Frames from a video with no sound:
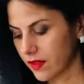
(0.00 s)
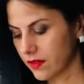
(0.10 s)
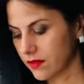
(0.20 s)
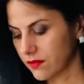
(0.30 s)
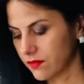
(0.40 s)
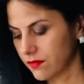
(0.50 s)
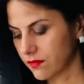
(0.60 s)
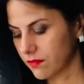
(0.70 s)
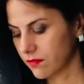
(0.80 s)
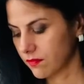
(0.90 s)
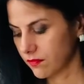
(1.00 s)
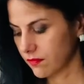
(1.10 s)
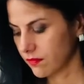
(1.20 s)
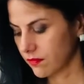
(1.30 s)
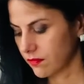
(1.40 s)

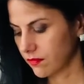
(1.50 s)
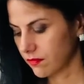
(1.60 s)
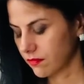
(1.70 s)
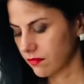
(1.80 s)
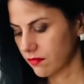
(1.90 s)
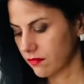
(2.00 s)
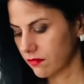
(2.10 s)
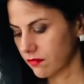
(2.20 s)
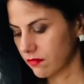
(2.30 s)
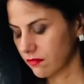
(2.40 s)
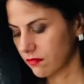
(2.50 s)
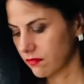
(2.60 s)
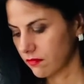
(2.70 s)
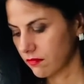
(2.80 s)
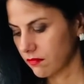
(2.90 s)

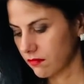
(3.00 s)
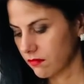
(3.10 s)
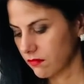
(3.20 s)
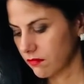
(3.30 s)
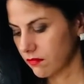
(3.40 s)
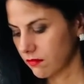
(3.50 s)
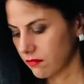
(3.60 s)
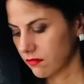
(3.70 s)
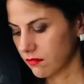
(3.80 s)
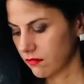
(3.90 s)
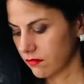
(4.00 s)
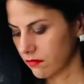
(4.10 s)
No one is speaking in this clip.